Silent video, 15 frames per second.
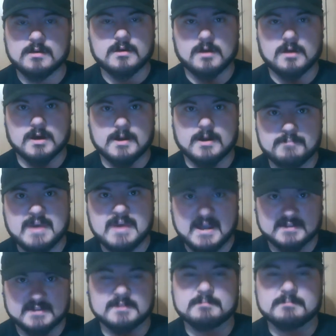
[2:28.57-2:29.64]
are
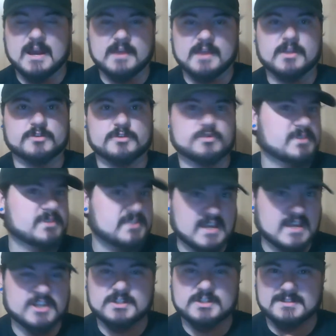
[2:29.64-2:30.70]
impacted by those
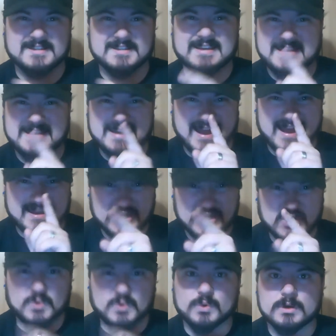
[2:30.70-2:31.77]
recessions, not
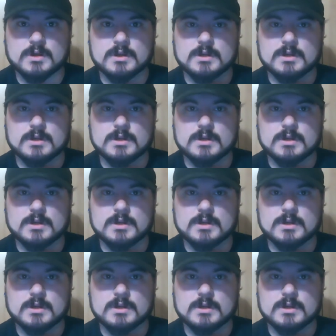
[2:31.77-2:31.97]
you.